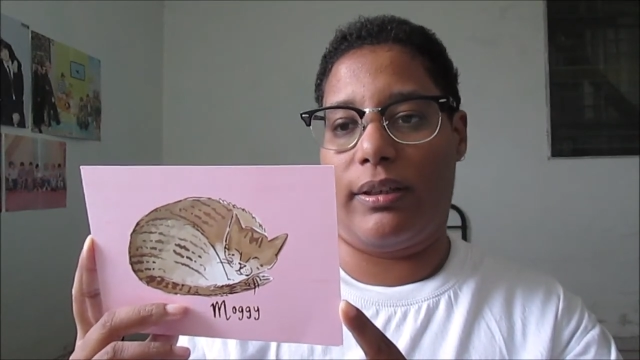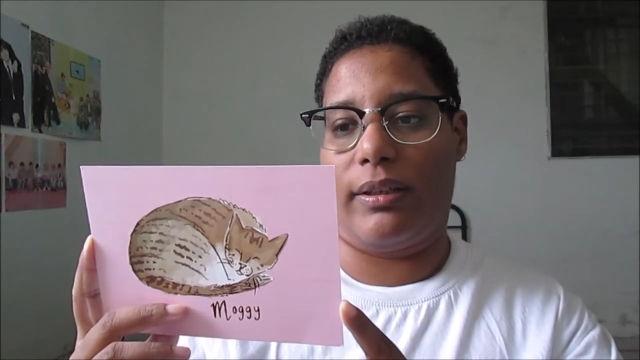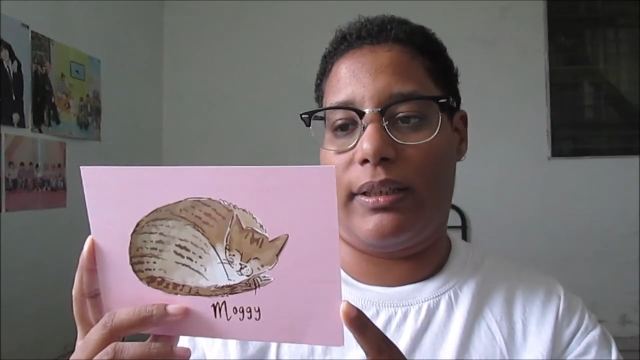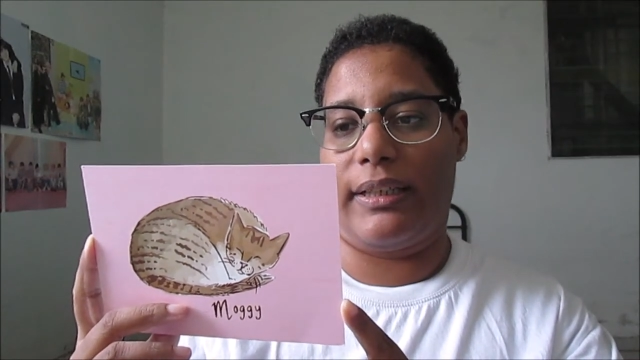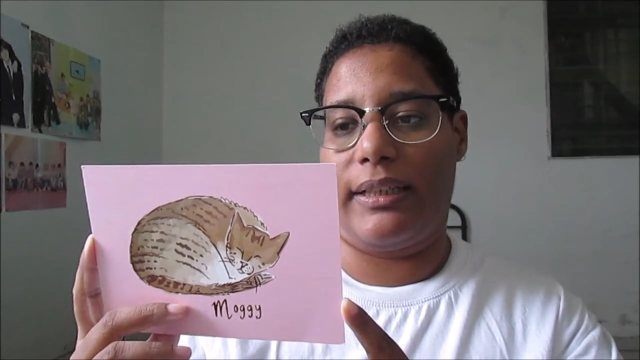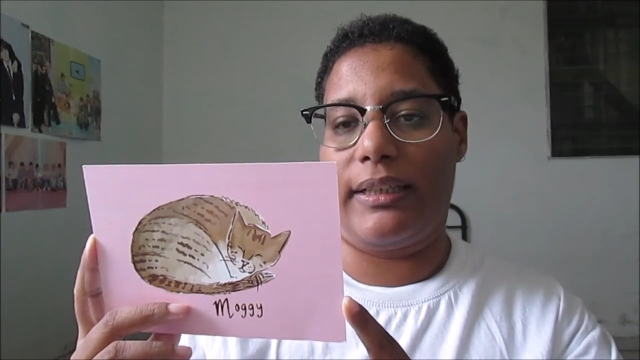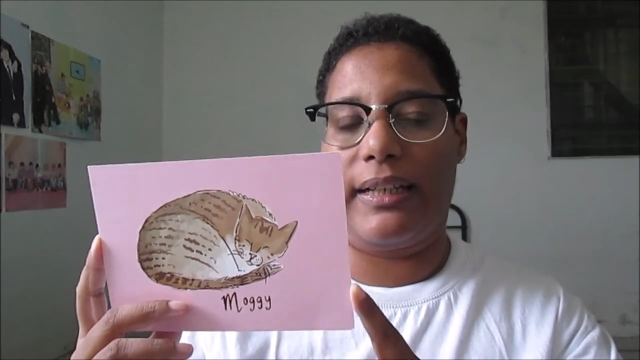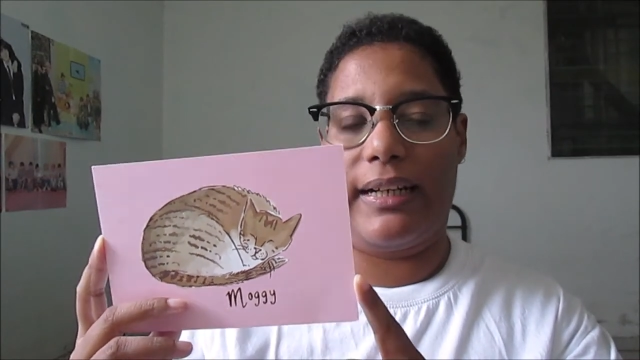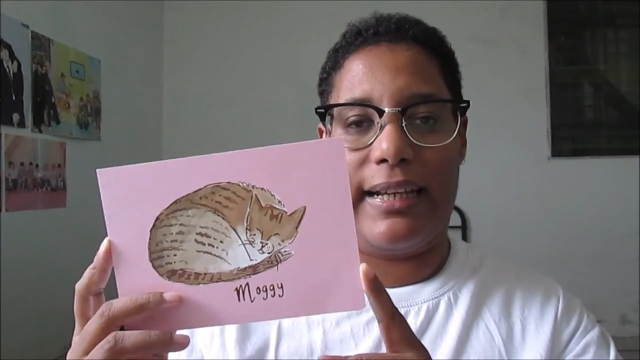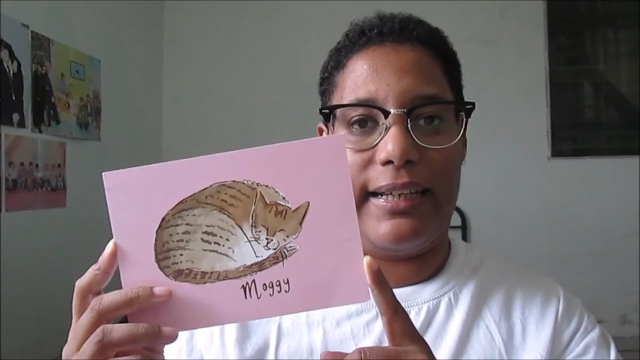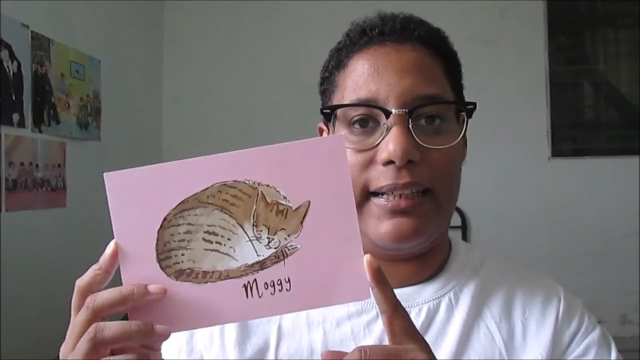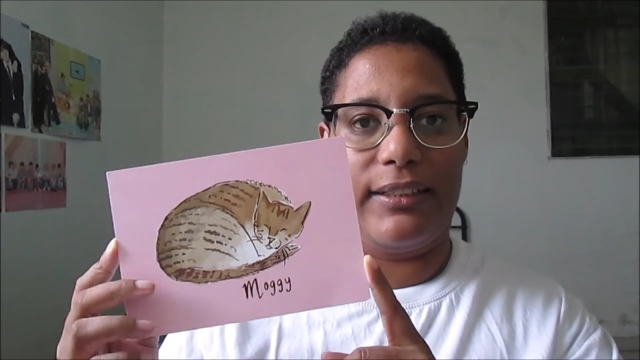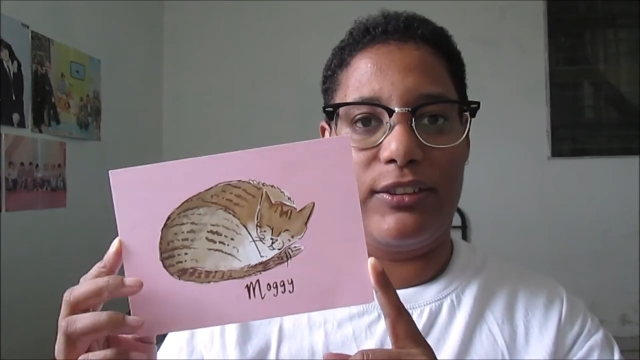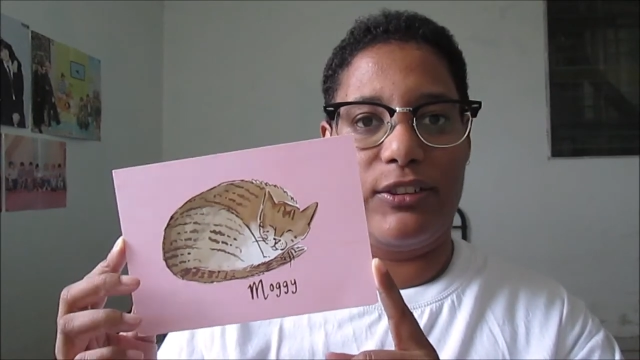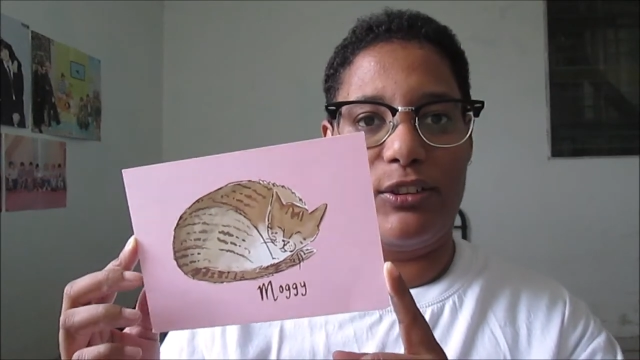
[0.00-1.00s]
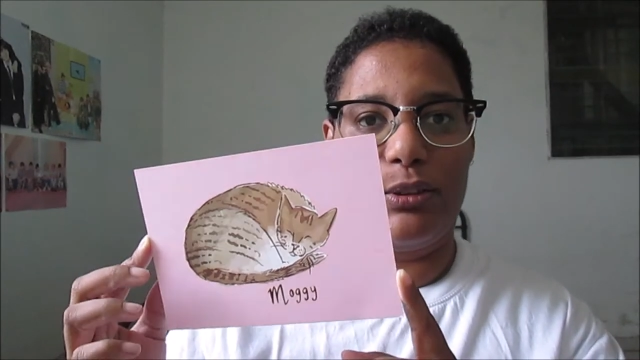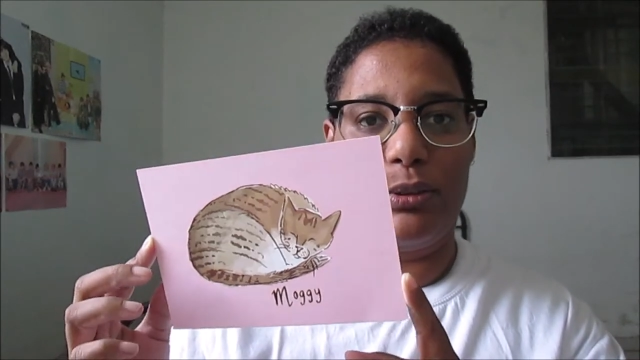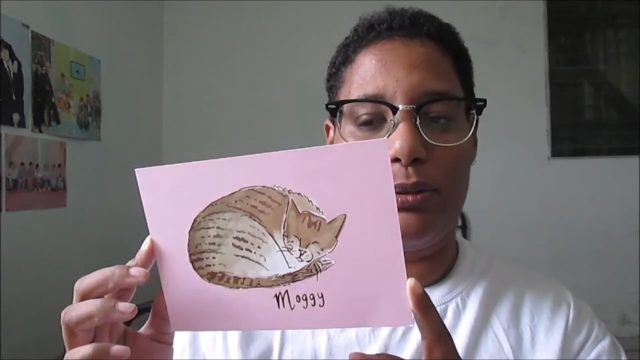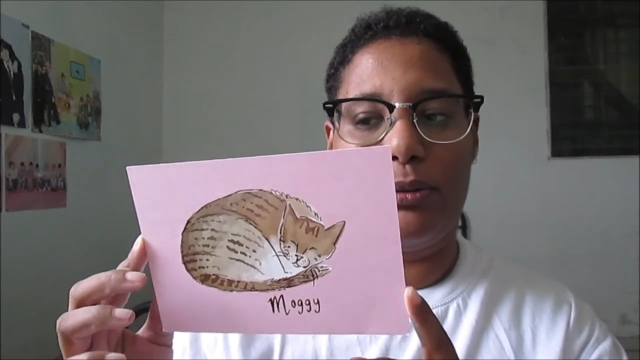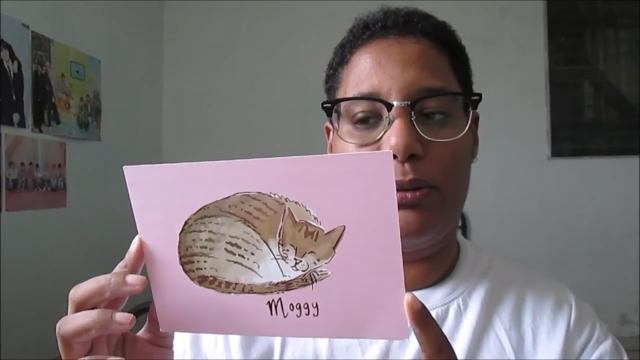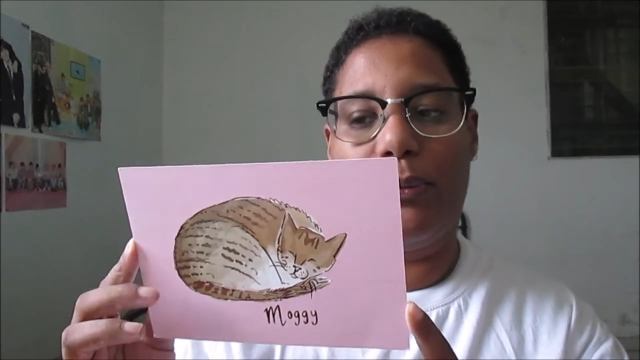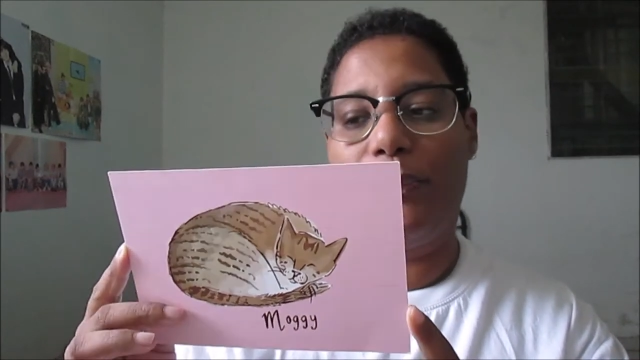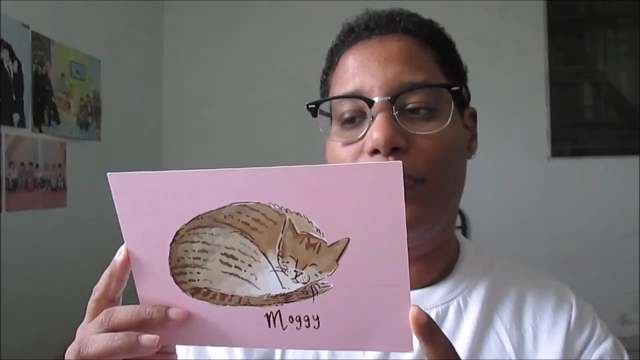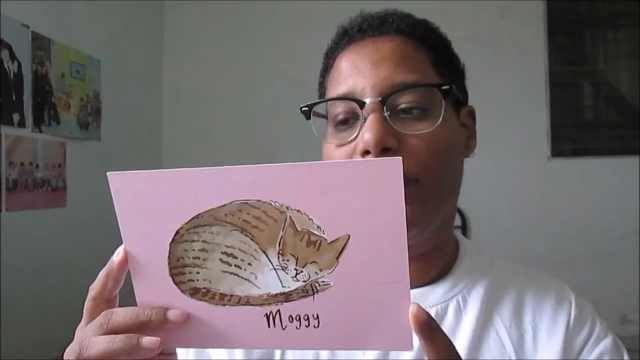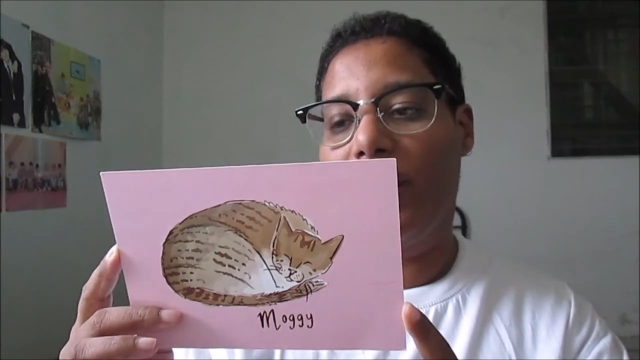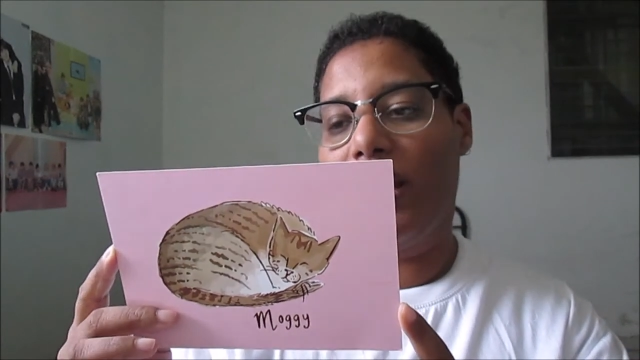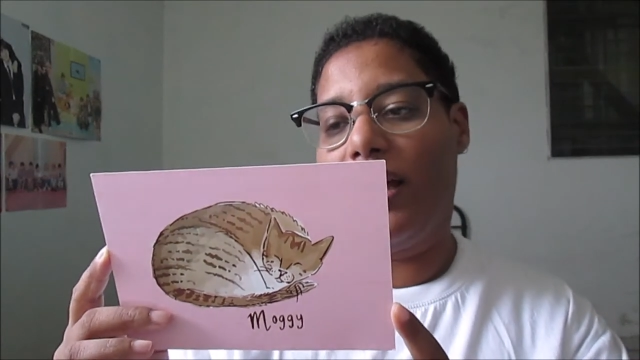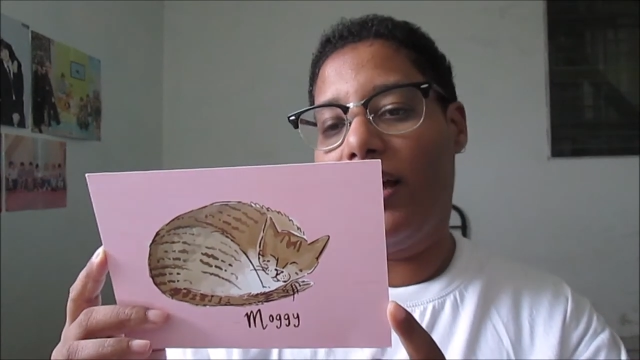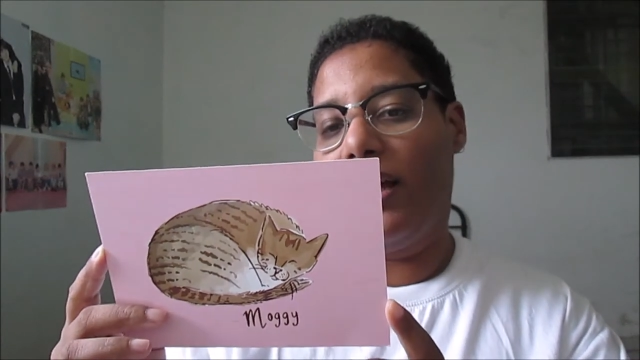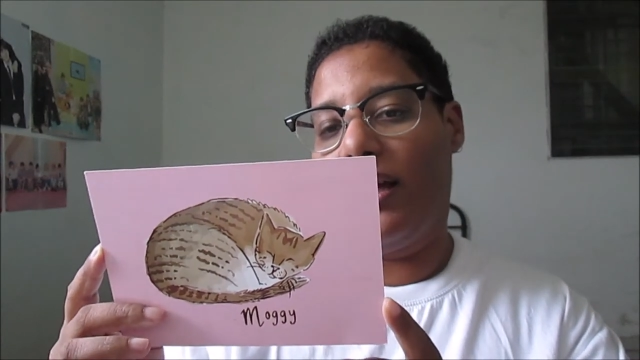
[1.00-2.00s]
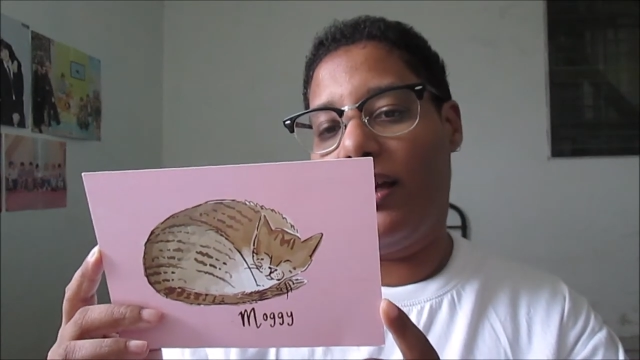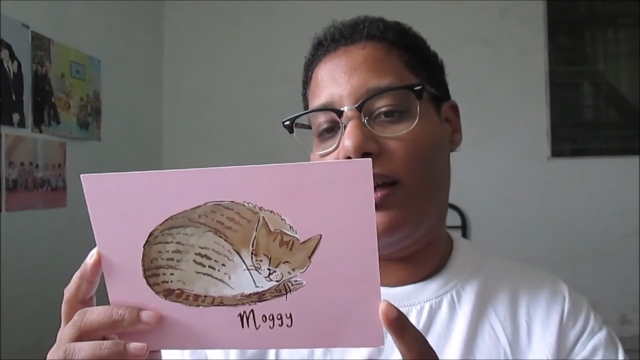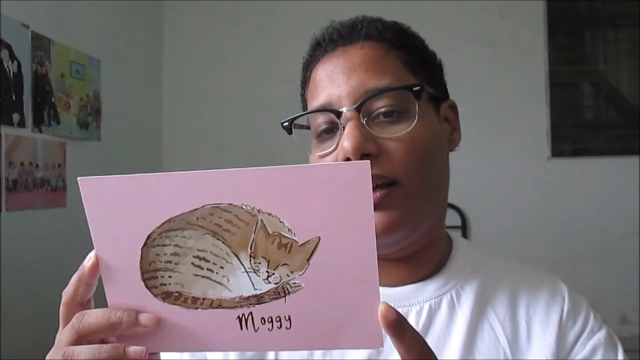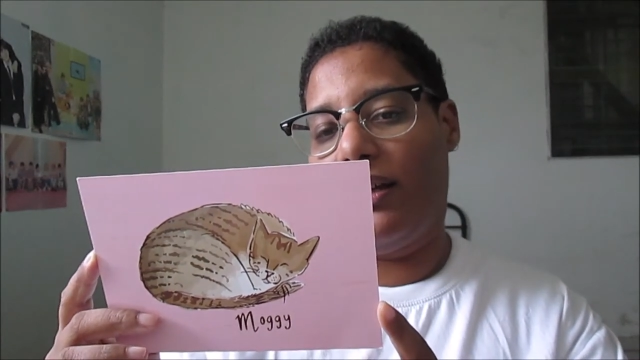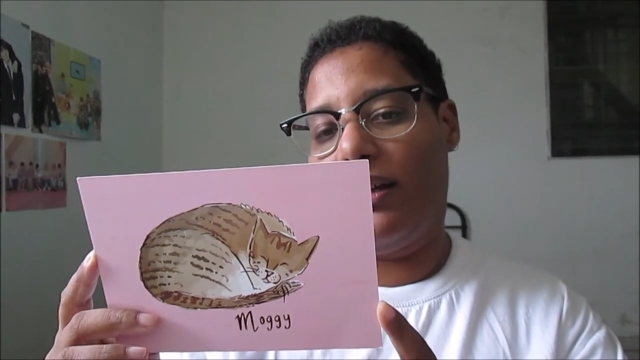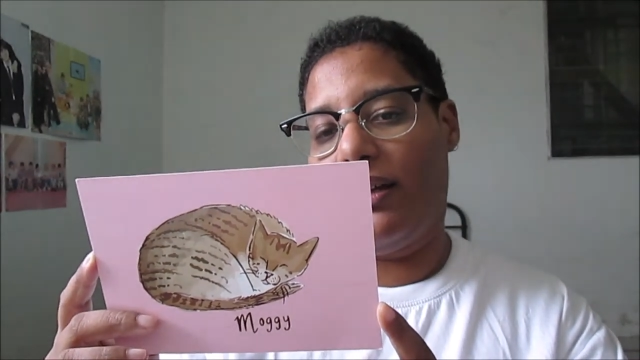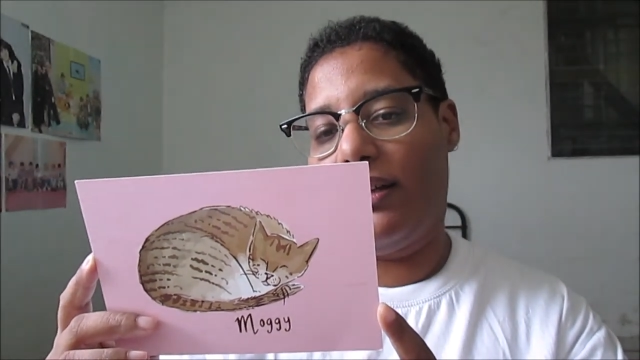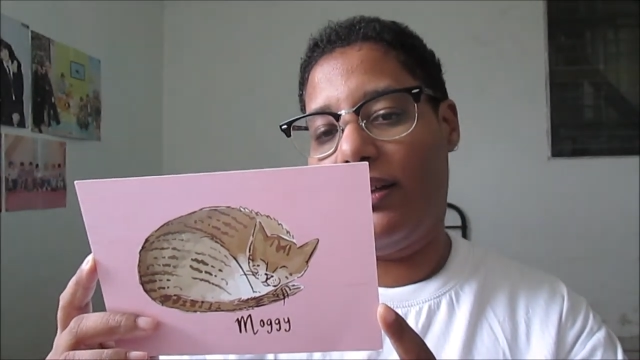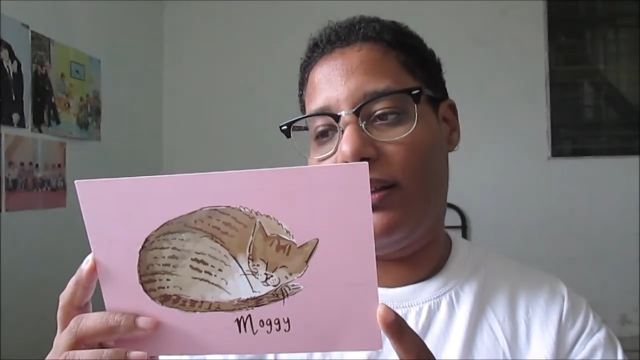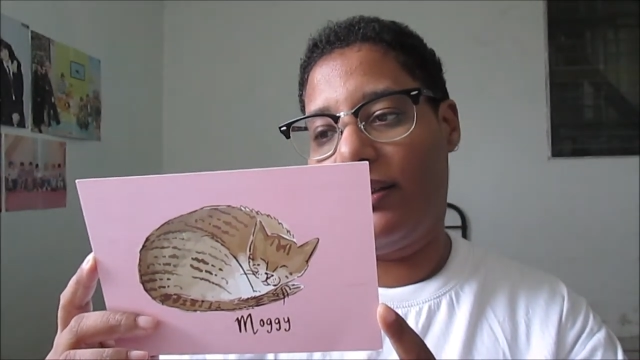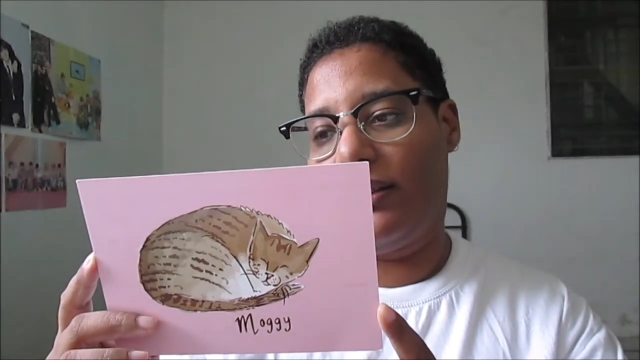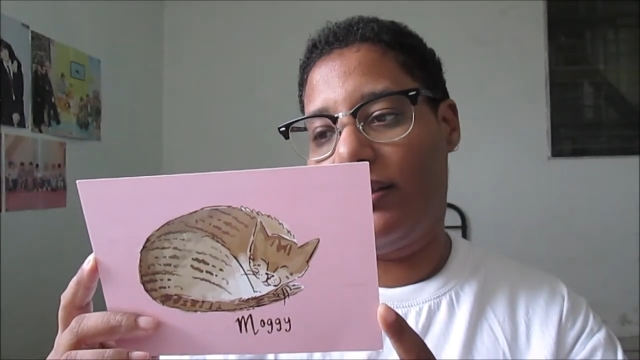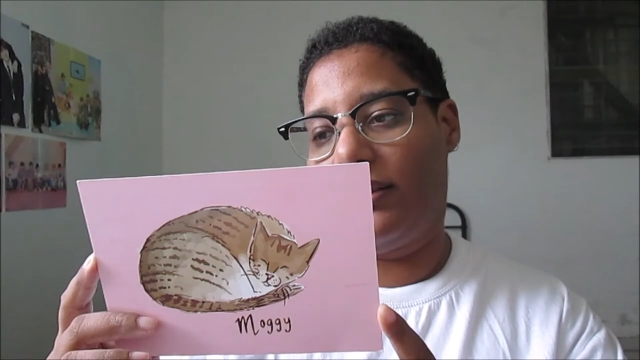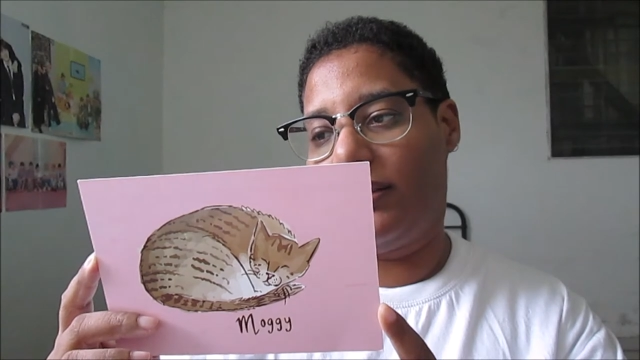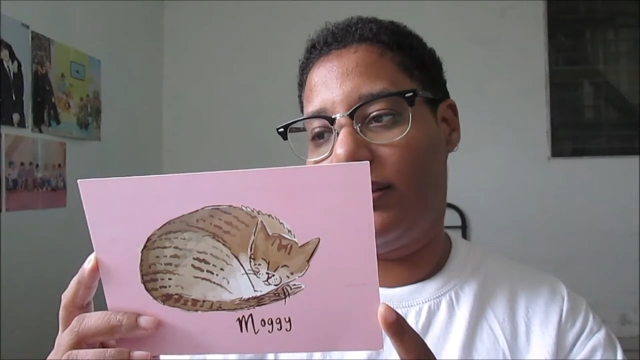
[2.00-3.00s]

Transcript: England. So I